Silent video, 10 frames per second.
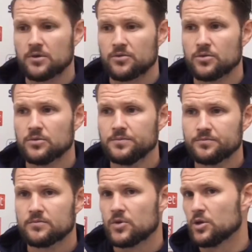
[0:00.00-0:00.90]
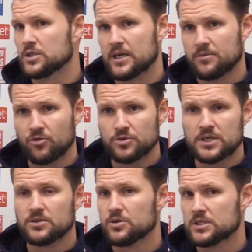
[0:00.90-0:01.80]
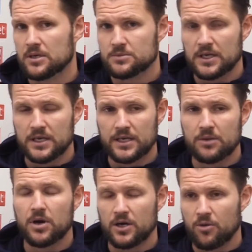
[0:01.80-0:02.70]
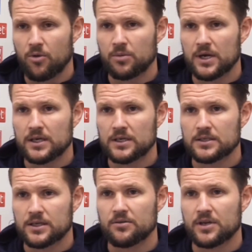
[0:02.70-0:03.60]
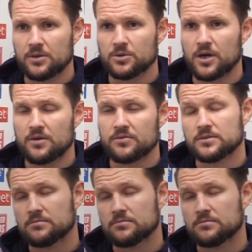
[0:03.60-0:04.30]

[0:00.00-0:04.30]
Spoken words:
I thought, do the same routine, do the same technique, but I know where I'm going and I think he'll dive.